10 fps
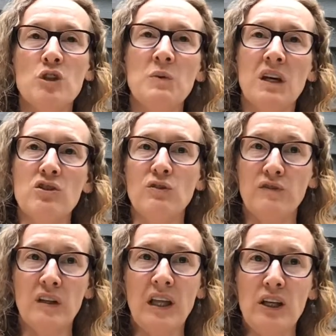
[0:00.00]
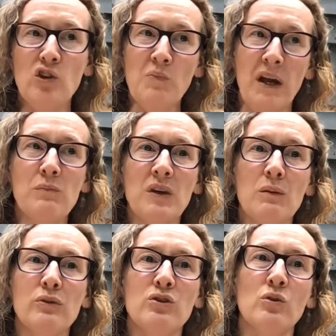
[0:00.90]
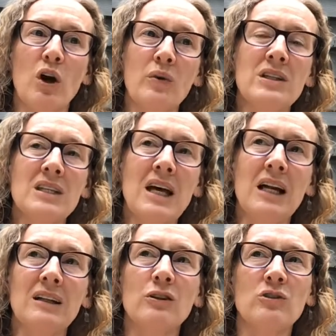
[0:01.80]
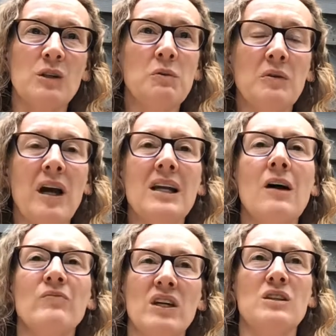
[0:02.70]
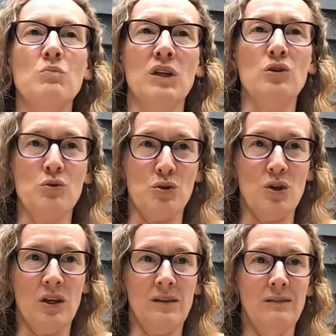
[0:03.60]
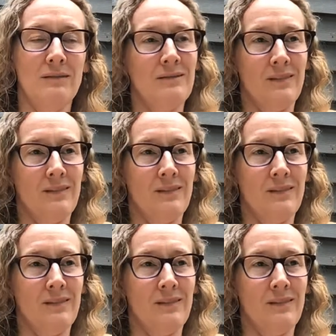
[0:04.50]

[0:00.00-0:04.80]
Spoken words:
just because you feel like you might be able to go into that a little deeper right now doesn't mean you should.